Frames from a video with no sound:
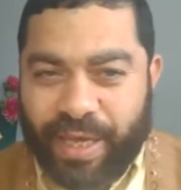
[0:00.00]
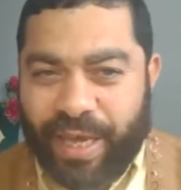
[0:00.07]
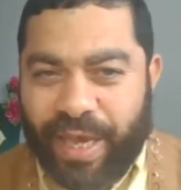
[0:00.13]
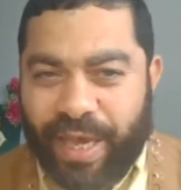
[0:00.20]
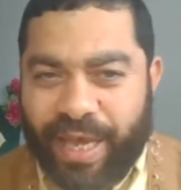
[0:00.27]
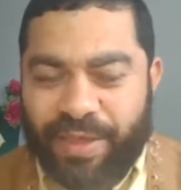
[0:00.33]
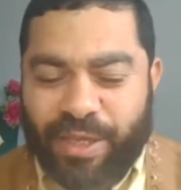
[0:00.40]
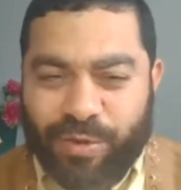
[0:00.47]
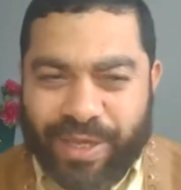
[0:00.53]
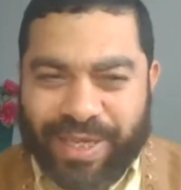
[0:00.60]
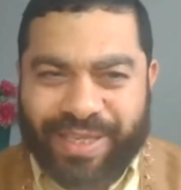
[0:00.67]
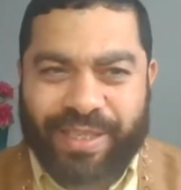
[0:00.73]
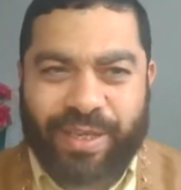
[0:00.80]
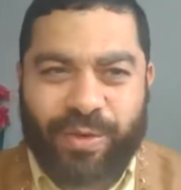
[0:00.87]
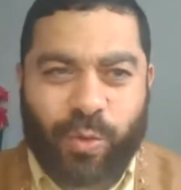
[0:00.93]
And the
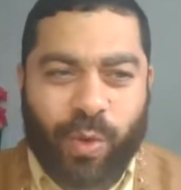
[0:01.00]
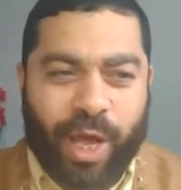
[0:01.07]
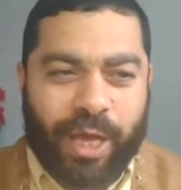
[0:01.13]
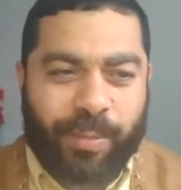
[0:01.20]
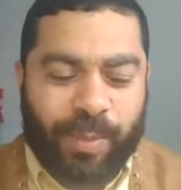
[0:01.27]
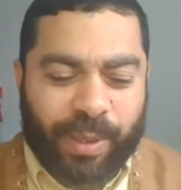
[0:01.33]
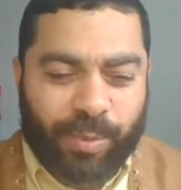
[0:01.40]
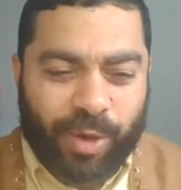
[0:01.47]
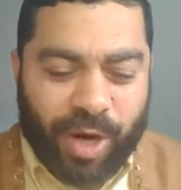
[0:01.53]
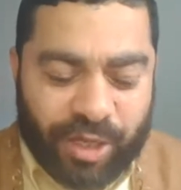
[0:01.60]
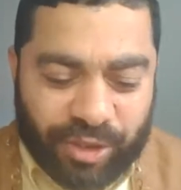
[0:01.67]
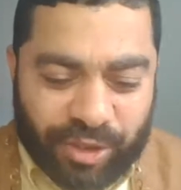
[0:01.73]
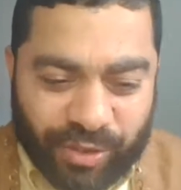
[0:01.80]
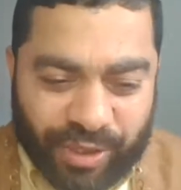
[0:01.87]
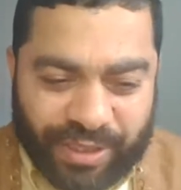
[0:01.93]
reason why people are
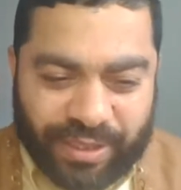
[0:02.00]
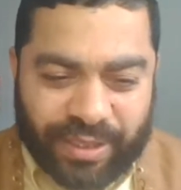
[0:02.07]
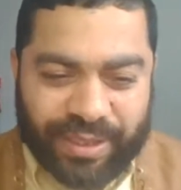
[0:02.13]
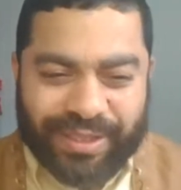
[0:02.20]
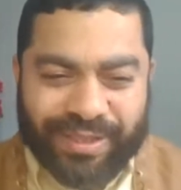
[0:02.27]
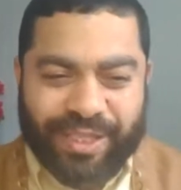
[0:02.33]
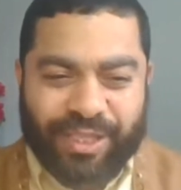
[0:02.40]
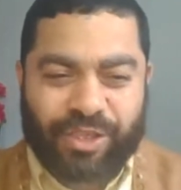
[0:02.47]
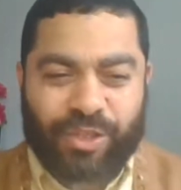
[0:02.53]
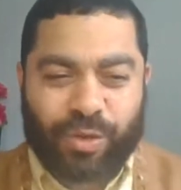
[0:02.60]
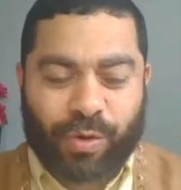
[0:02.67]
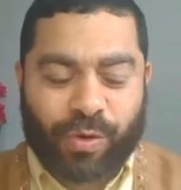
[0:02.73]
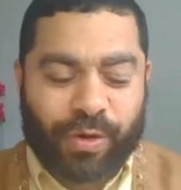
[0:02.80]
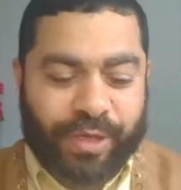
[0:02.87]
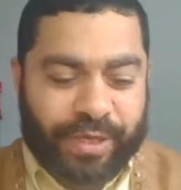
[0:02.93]
interested in these
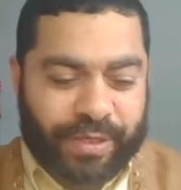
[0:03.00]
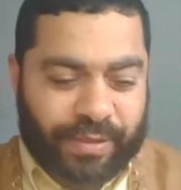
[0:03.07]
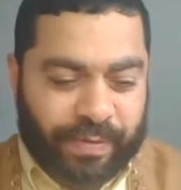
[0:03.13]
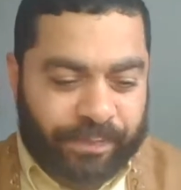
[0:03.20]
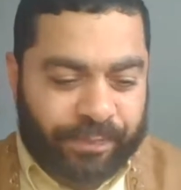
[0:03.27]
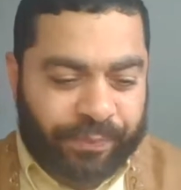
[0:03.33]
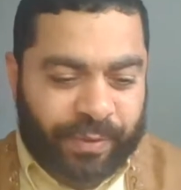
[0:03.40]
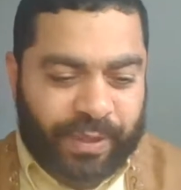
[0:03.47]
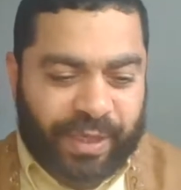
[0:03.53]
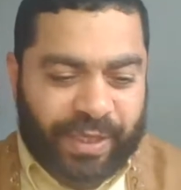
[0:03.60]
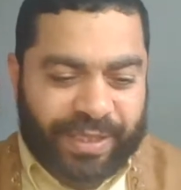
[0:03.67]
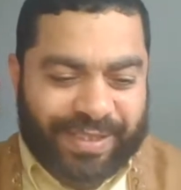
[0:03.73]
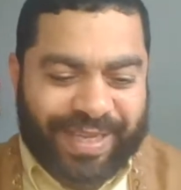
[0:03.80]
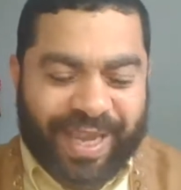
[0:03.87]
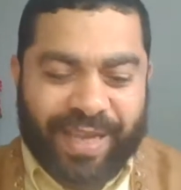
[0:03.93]
stories
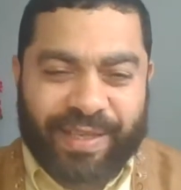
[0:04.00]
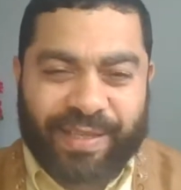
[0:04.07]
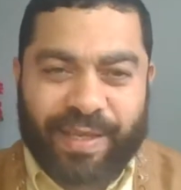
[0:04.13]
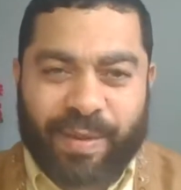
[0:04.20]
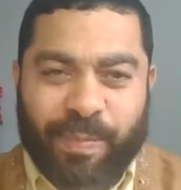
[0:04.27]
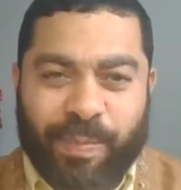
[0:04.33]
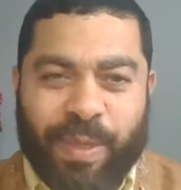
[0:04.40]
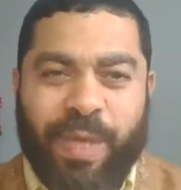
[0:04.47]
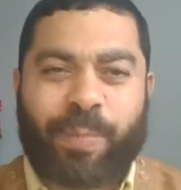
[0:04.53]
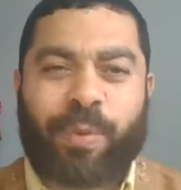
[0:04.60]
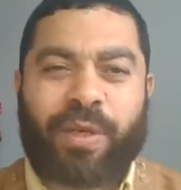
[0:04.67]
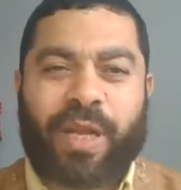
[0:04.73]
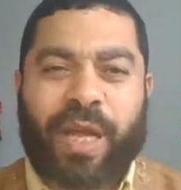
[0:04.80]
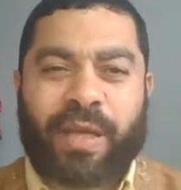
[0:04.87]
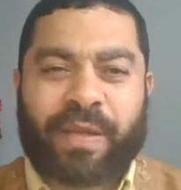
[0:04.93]
is that people
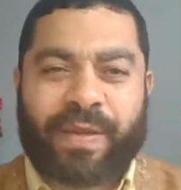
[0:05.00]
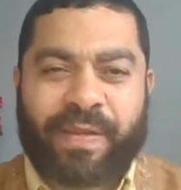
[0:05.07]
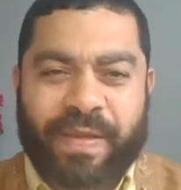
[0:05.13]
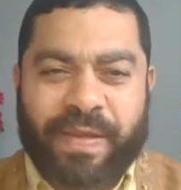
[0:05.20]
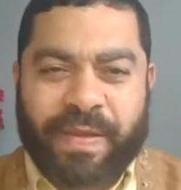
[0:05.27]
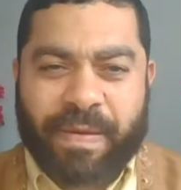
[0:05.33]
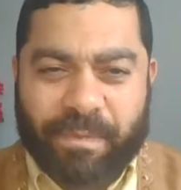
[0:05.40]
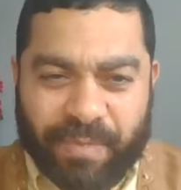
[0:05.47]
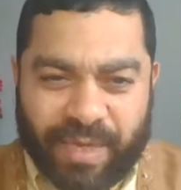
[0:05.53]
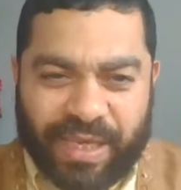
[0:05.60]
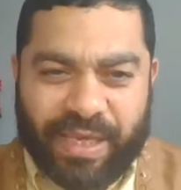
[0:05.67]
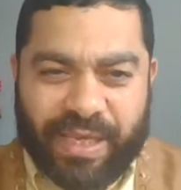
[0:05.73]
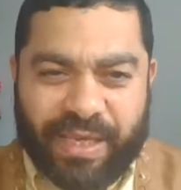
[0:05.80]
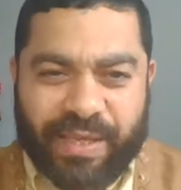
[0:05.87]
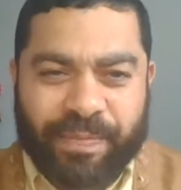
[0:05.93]
like
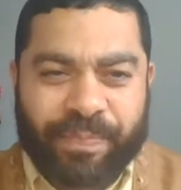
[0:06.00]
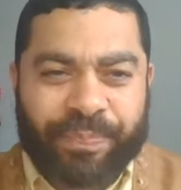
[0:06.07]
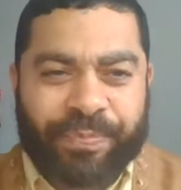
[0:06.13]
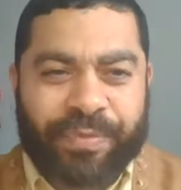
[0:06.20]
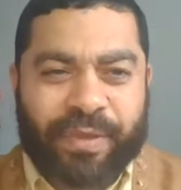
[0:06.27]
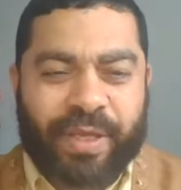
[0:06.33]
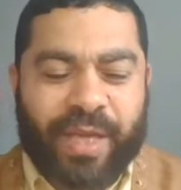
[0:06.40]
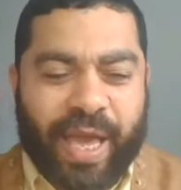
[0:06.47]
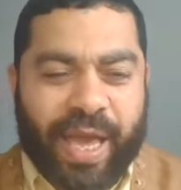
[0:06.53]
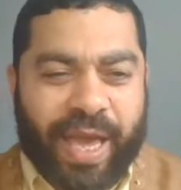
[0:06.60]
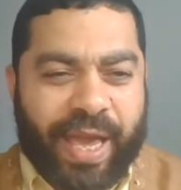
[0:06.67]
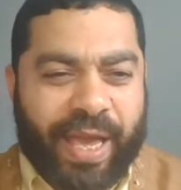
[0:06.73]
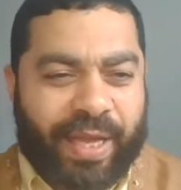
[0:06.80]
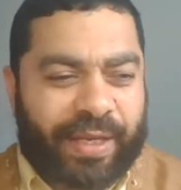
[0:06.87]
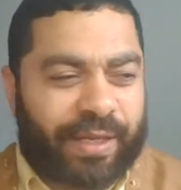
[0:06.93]
me
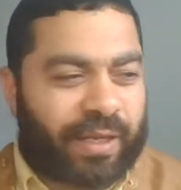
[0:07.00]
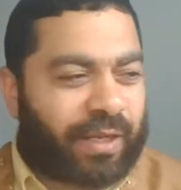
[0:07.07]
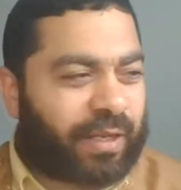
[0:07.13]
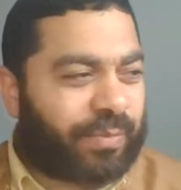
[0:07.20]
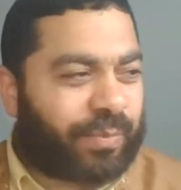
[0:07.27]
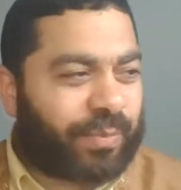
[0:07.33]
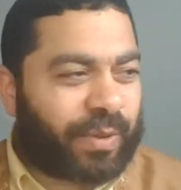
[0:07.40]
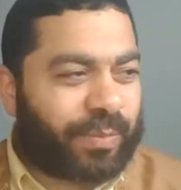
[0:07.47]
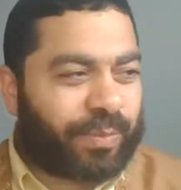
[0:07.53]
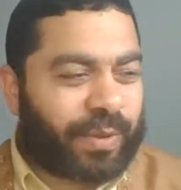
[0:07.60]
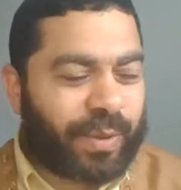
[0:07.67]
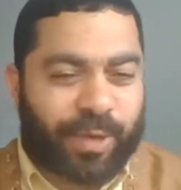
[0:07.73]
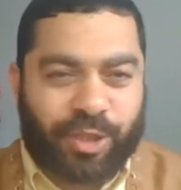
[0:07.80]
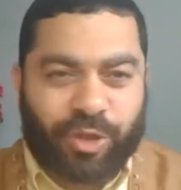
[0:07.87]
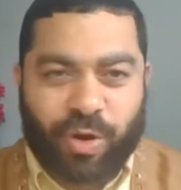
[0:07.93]
and the
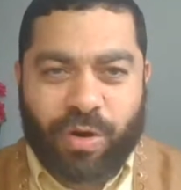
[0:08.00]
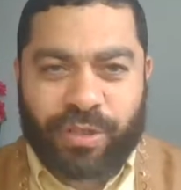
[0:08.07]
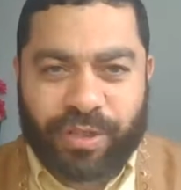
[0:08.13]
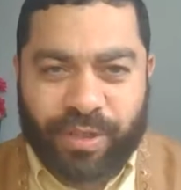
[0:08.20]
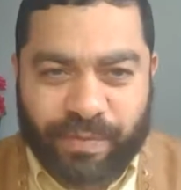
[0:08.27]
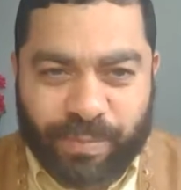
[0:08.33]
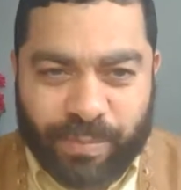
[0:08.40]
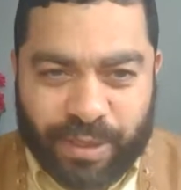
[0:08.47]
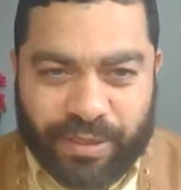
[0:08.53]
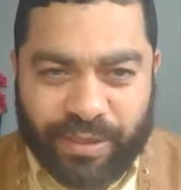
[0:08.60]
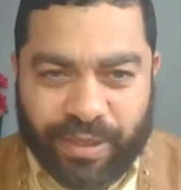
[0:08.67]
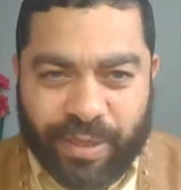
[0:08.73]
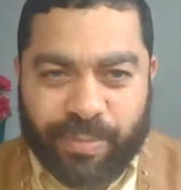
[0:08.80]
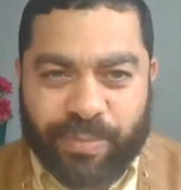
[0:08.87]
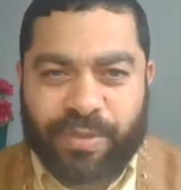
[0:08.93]
majority of
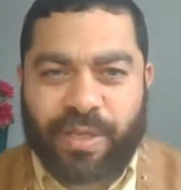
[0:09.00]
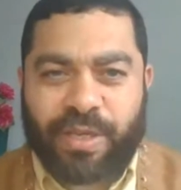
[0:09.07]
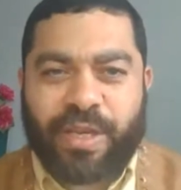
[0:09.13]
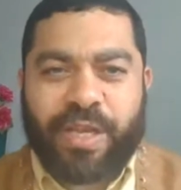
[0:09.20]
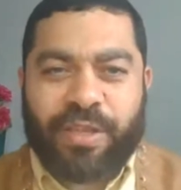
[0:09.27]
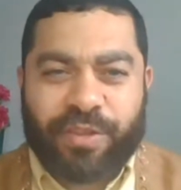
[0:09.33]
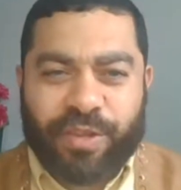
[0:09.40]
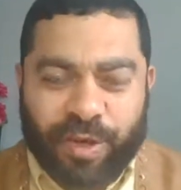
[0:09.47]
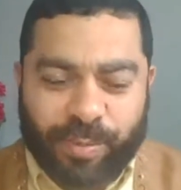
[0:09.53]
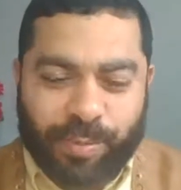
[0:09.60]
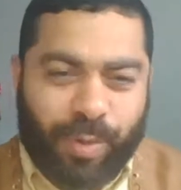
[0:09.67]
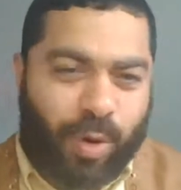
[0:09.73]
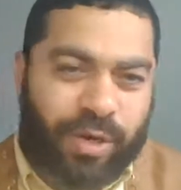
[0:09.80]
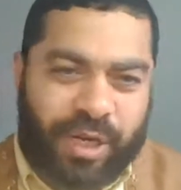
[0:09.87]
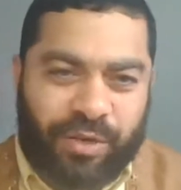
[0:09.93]
Muslims, they are
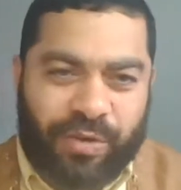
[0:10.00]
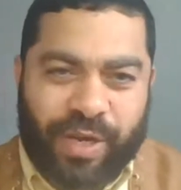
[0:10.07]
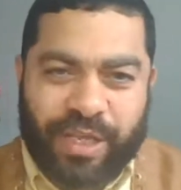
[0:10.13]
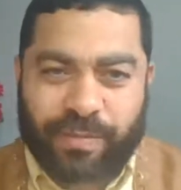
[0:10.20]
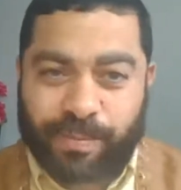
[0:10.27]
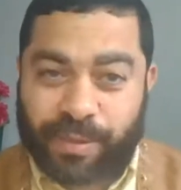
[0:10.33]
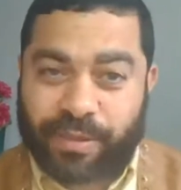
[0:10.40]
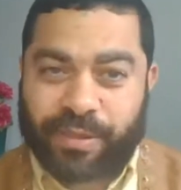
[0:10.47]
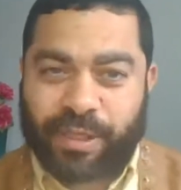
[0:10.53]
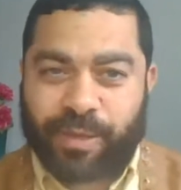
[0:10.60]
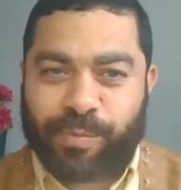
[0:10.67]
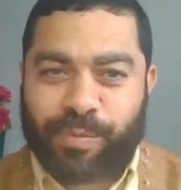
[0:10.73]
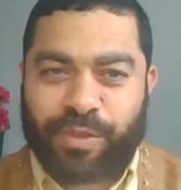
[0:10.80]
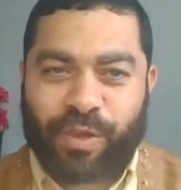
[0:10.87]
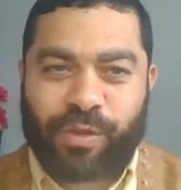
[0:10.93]
born and raised Muslim.
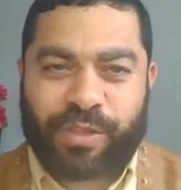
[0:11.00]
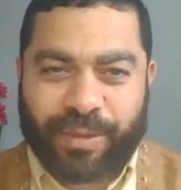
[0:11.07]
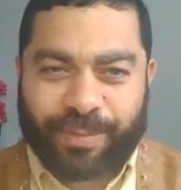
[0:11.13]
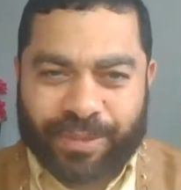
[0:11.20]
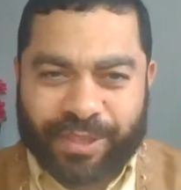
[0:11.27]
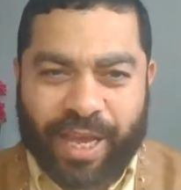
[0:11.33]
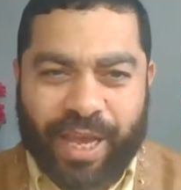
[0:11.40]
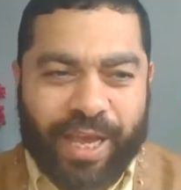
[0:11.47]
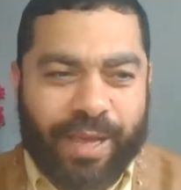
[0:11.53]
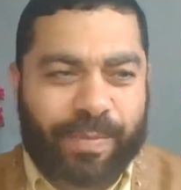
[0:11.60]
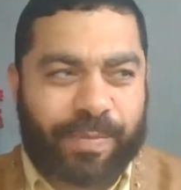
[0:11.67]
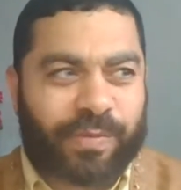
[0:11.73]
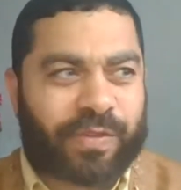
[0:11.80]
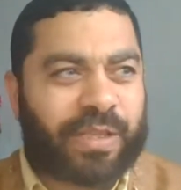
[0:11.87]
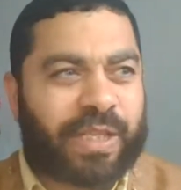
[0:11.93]
So
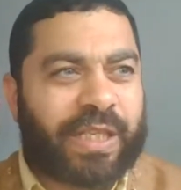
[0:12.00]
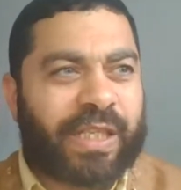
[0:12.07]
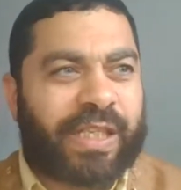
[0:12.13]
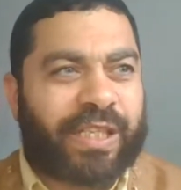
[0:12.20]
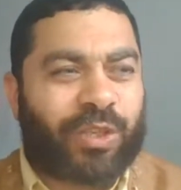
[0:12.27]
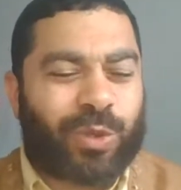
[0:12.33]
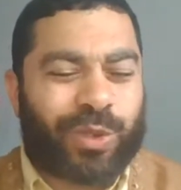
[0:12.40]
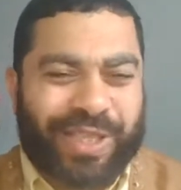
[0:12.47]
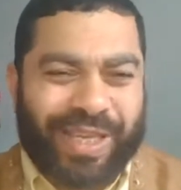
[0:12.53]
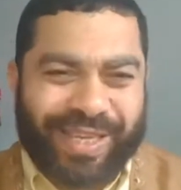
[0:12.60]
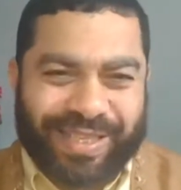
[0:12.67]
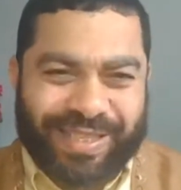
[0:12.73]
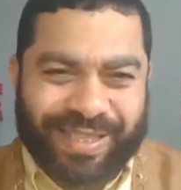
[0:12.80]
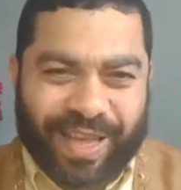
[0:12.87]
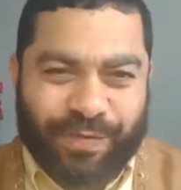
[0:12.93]
sometimes you take
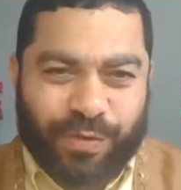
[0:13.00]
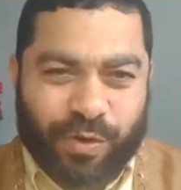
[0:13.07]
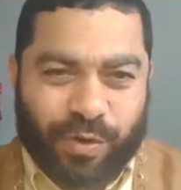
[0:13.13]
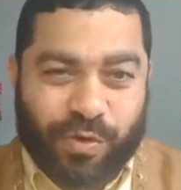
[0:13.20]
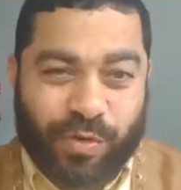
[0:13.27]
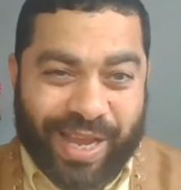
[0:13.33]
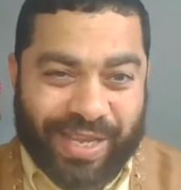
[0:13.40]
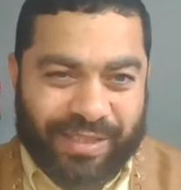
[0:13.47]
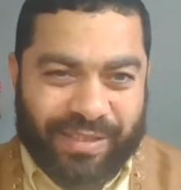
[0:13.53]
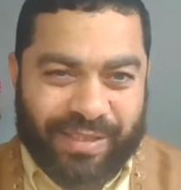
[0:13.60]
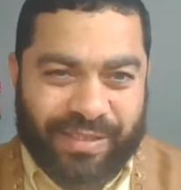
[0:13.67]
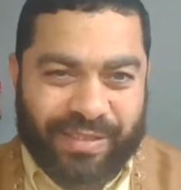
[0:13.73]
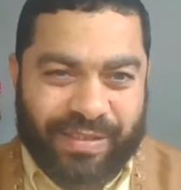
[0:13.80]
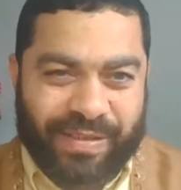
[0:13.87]
Islam for granted.